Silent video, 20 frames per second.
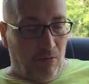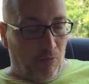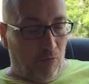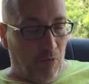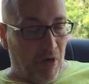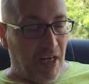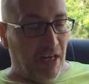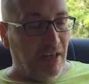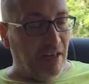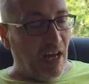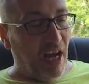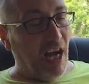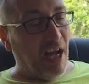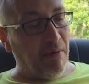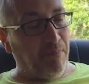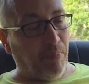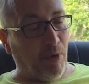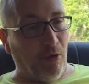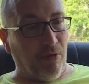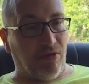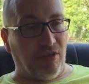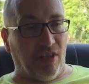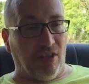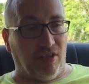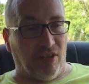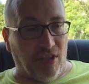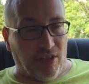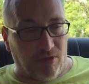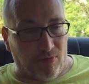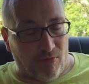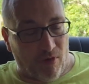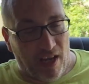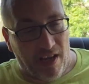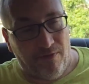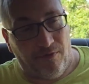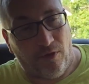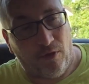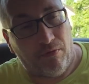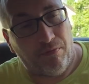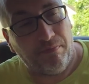When I purchased this
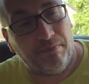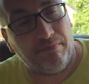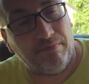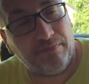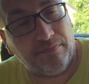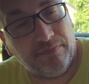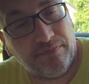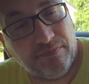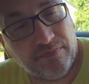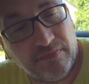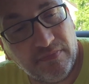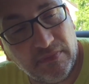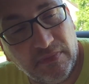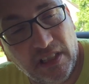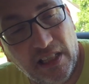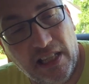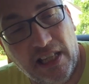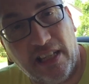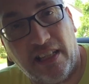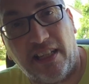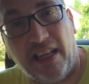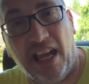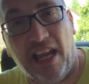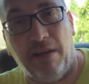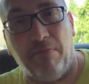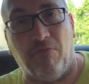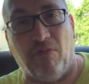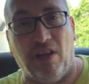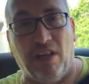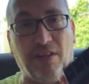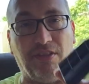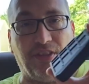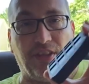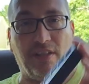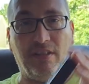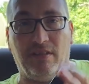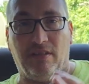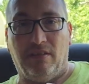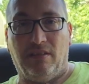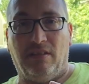rifle, it came with
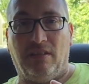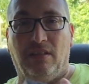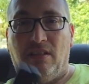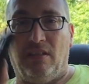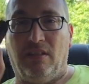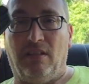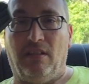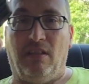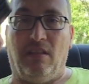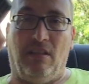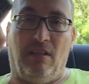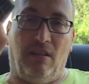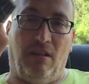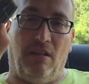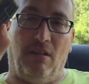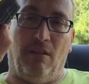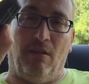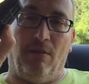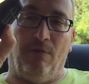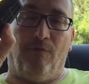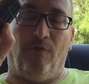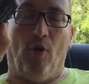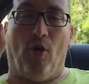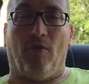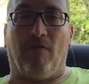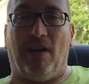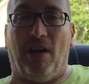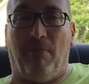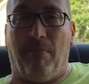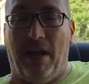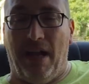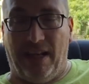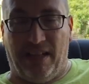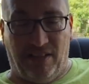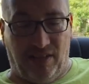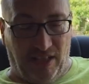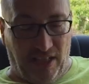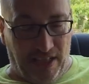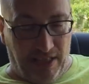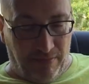4-round
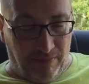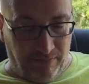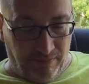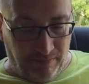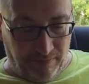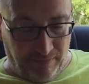magazine.